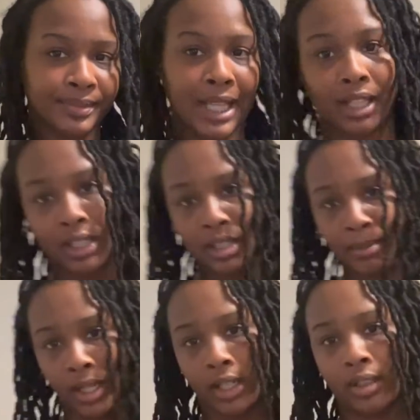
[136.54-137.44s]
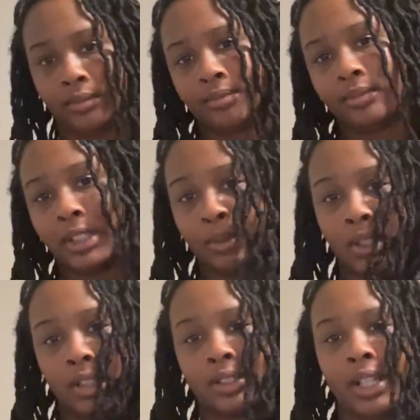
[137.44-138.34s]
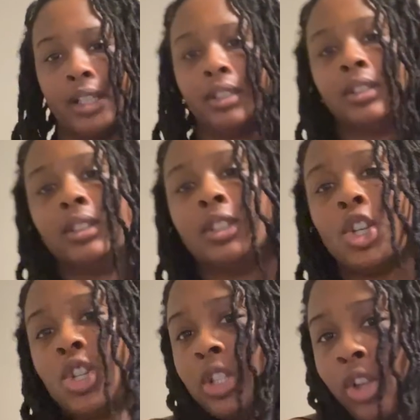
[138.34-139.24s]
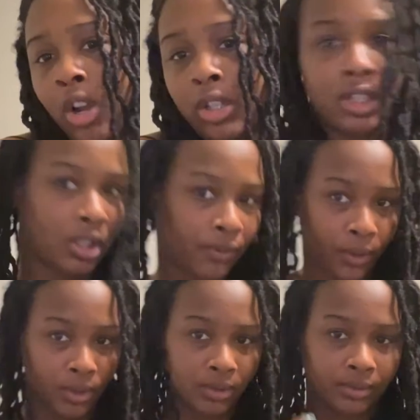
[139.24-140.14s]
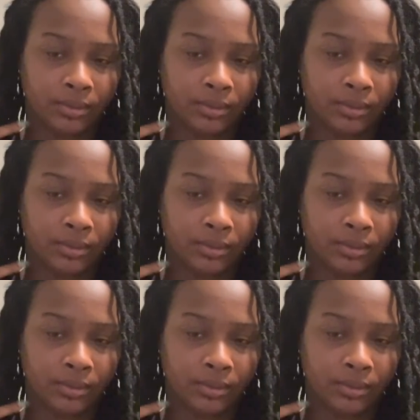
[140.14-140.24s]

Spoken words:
this is my hair. This looks like she's long, she's full.